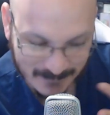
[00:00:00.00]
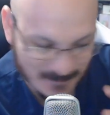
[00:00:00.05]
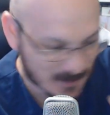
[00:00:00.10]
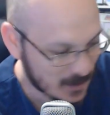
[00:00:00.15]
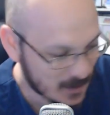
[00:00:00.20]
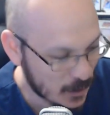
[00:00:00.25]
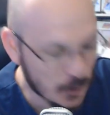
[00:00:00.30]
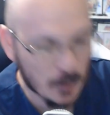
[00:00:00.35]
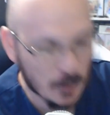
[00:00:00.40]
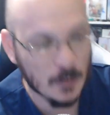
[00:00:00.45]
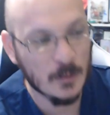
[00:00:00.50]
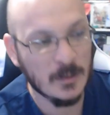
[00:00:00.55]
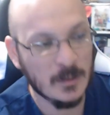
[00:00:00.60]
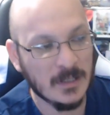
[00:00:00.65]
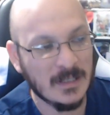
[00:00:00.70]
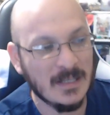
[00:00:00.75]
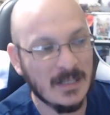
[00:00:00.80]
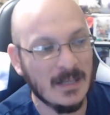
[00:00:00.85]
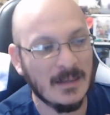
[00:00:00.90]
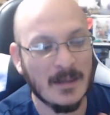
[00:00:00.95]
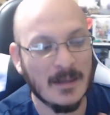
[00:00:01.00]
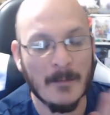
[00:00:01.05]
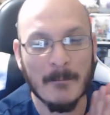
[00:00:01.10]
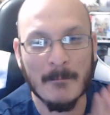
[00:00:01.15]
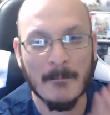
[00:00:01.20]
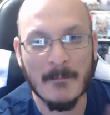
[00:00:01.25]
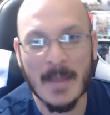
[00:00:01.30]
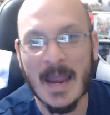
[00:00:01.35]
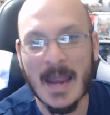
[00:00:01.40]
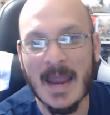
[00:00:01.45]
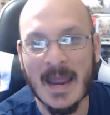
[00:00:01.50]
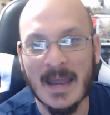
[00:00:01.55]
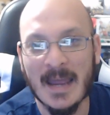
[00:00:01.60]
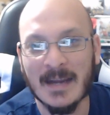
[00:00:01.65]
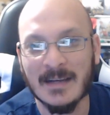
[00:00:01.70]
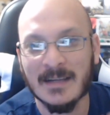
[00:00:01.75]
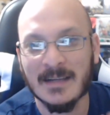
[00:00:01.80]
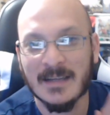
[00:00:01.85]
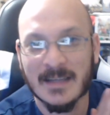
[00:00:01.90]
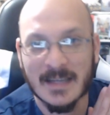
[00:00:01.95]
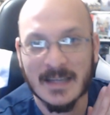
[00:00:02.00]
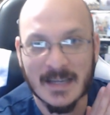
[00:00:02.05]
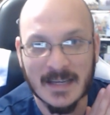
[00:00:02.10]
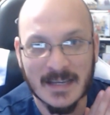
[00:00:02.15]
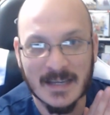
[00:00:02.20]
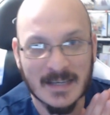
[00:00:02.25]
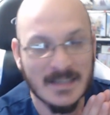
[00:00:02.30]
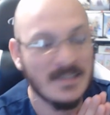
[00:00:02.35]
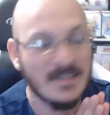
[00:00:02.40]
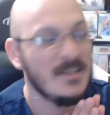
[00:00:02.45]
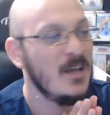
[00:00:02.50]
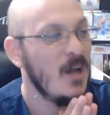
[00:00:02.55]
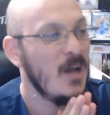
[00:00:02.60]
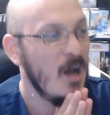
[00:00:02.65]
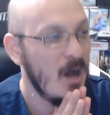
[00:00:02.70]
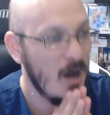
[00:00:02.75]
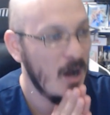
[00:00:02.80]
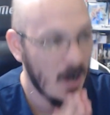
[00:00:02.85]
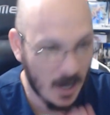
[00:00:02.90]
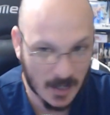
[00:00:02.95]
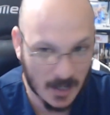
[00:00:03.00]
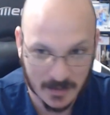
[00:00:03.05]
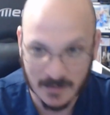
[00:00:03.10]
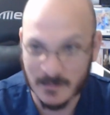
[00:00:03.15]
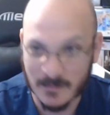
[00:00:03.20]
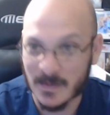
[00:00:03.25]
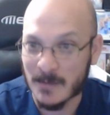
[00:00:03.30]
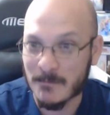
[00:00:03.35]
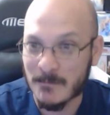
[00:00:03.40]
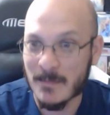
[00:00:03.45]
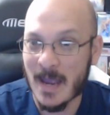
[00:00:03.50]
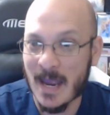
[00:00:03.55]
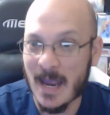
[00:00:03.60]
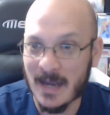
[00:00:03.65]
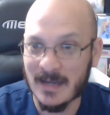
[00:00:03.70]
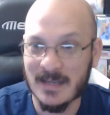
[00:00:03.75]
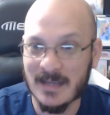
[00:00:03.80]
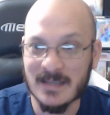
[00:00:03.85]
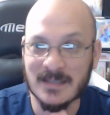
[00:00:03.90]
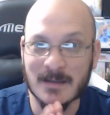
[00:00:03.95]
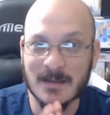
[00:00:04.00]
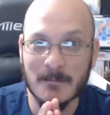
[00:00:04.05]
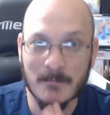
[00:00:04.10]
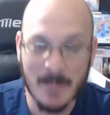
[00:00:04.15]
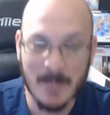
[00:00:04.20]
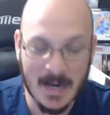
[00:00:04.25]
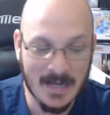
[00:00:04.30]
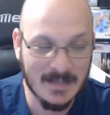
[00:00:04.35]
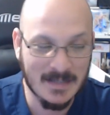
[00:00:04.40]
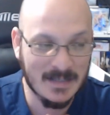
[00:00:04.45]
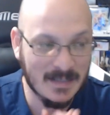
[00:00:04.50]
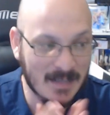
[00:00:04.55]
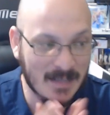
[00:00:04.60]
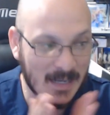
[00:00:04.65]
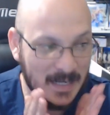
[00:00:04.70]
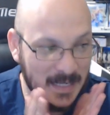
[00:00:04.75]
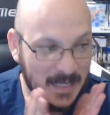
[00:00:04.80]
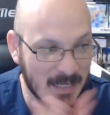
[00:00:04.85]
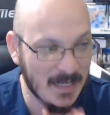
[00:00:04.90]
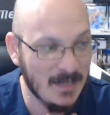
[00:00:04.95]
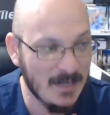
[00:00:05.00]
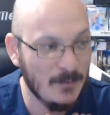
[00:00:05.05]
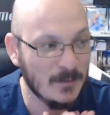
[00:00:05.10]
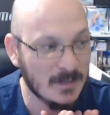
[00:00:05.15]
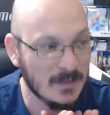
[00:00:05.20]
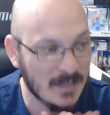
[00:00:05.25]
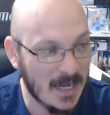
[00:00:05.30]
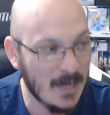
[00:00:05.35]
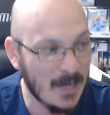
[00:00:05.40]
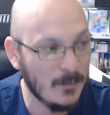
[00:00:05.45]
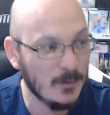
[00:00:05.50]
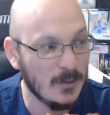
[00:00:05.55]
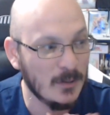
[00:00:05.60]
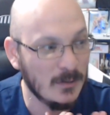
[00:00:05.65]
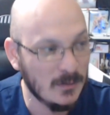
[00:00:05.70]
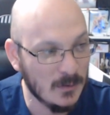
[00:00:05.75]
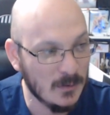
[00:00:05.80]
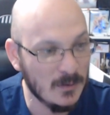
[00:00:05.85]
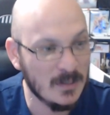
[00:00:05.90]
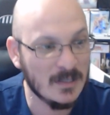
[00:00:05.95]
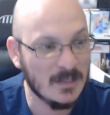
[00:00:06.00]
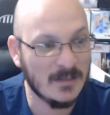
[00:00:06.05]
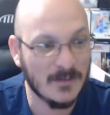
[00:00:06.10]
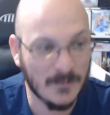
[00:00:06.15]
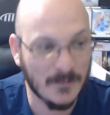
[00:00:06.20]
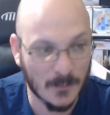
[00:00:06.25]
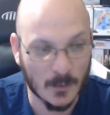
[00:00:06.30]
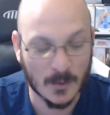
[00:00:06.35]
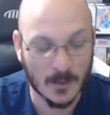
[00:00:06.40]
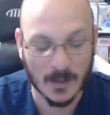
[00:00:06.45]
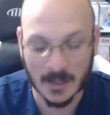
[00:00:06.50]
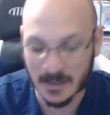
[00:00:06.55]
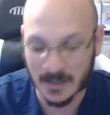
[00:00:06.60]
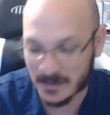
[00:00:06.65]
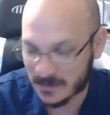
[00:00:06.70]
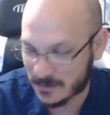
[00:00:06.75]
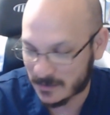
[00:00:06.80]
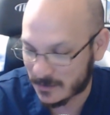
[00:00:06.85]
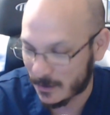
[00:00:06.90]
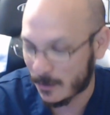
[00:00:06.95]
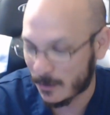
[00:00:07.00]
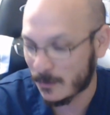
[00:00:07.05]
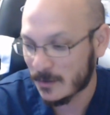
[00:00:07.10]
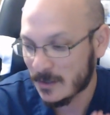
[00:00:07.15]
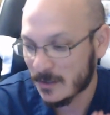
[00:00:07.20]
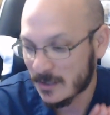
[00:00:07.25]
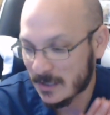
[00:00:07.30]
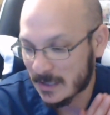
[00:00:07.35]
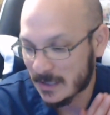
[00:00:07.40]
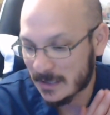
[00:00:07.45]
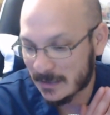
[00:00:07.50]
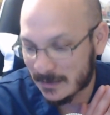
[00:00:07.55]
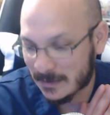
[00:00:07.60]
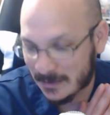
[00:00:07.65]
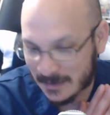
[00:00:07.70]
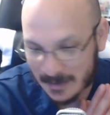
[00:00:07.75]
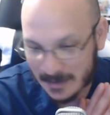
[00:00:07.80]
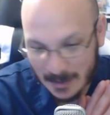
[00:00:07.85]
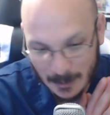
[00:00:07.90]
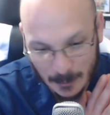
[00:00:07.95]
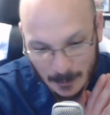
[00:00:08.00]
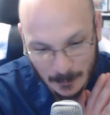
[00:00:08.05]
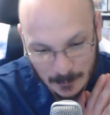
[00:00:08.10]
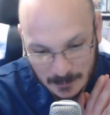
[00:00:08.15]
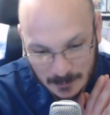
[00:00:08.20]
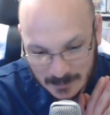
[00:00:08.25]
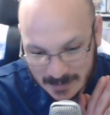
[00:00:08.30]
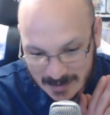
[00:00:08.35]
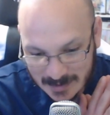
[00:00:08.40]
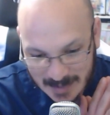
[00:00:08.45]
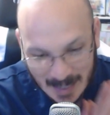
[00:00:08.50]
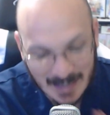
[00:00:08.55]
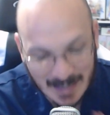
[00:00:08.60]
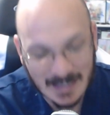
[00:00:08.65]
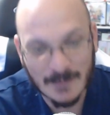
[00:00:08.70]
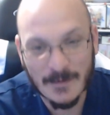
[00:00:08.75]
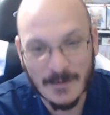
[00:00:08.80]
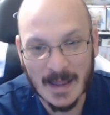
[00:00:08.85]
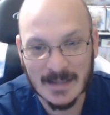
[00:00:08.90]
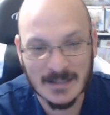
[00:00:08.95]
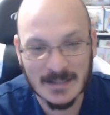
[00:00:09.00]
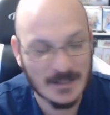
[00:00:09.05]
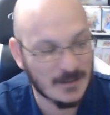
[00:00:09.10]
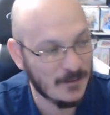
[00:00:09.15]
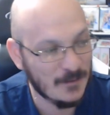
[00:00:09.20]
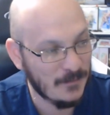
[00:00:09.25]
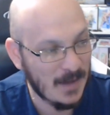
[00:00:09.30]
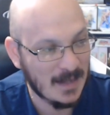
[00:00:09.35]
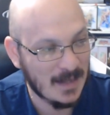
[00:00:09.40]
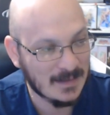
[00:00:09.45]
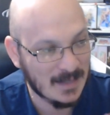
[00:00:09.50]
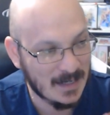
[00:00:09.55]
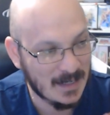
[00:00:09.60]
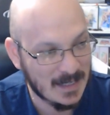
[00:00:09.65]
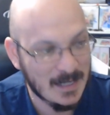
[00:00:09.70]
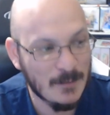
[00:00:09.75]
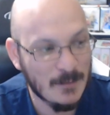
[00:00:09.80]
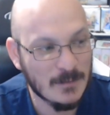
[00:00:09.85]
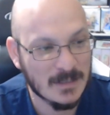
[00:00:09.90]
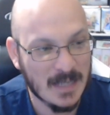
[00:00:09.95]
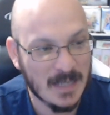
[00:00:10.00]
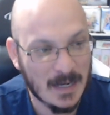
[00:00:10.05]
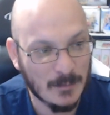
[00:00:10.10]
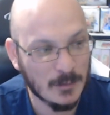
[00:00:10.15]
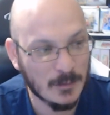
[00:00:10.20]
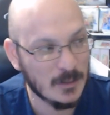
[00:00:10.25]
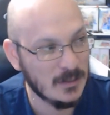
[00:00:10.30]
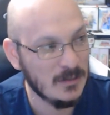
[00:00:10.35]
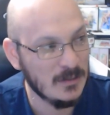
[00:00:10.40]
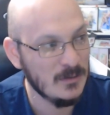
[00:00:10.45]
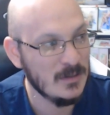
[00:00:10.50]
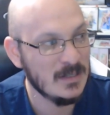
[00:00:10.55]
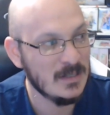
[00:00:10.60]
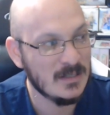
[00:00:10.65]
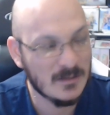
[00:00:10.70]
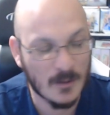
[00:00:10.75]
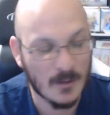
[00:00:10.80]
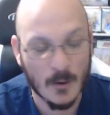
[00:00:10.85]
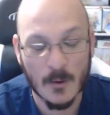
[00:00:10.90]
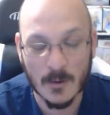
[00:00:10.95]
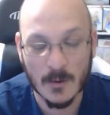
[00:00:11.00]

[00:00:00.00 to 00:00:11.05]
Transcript: dude, the man is awesome. The man is amazing that he was able to do this for us. So, you know, take advantage of the fact that he was able to do this so